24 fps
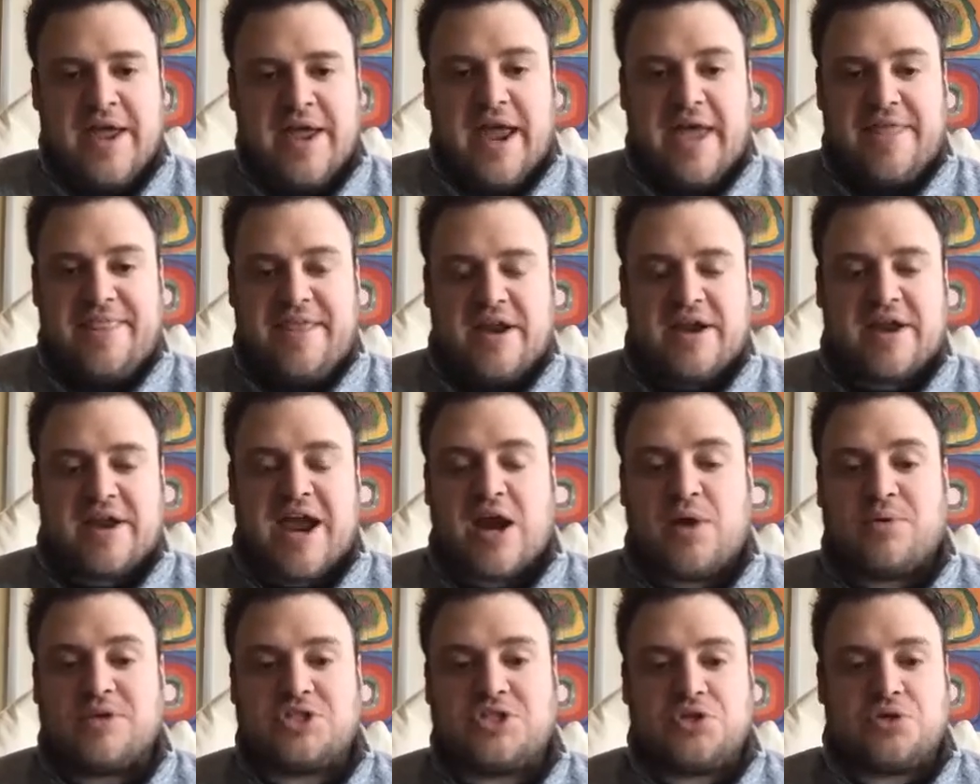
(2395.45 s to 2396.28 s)
And then kind
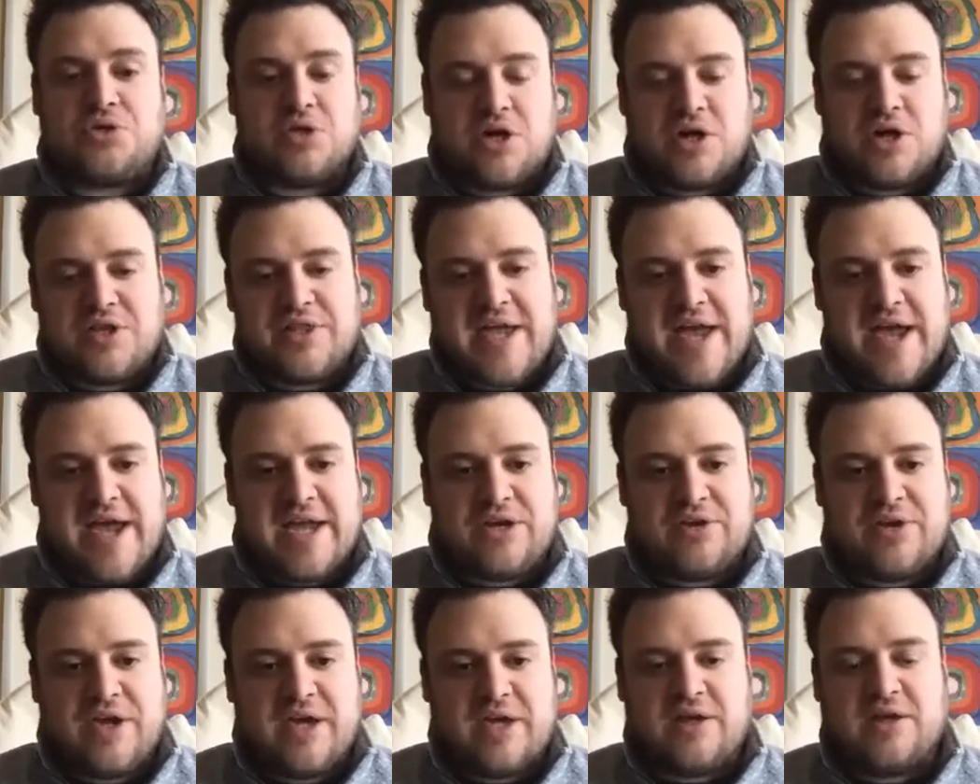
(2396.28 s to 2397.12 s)
of once you learn that
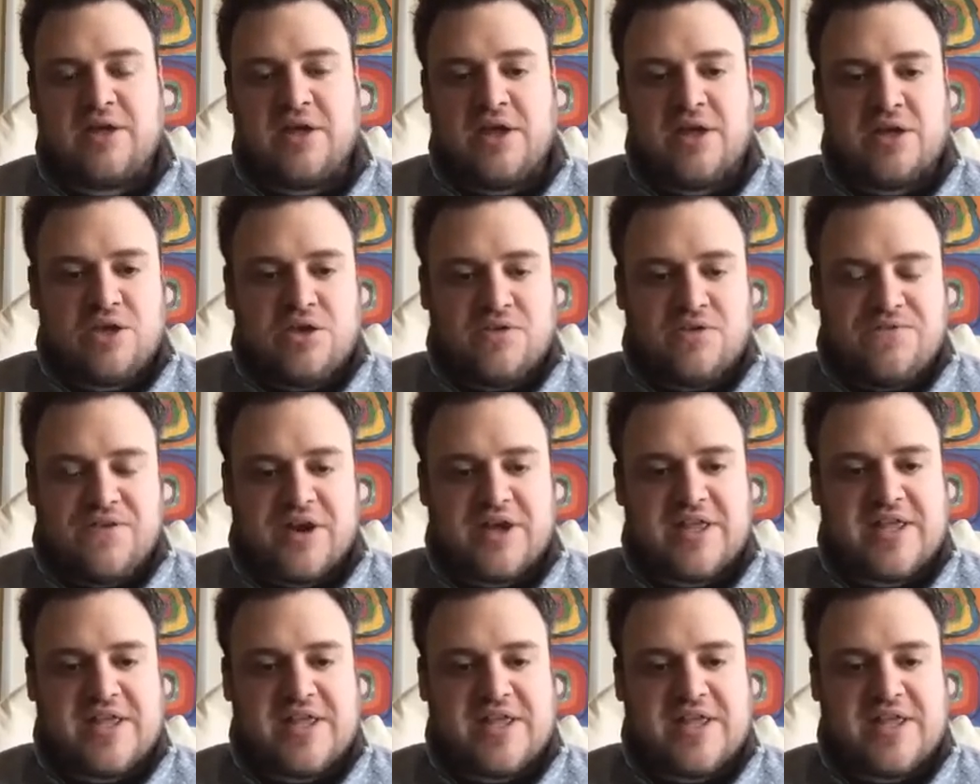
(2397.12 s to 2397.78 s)
and you figure